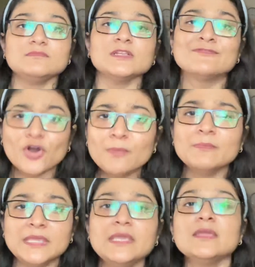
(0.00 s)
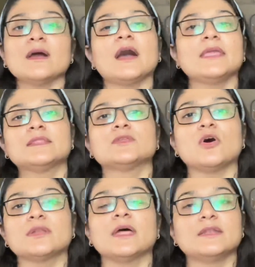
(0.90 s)
for me, I
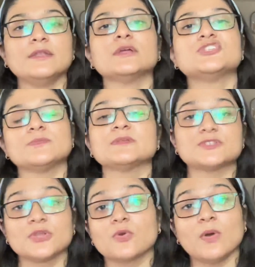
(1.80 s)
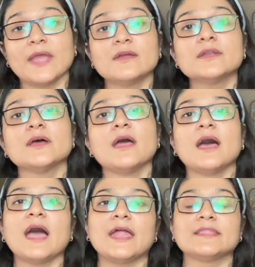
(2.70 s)
thought that internship is required,
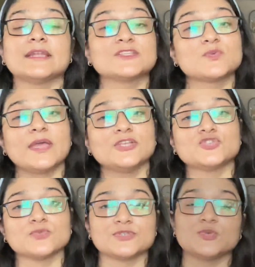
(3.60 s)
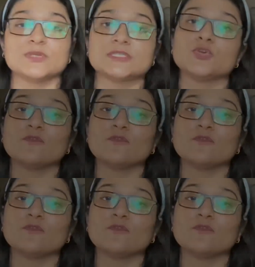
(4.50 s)
and that is why I chose U S C over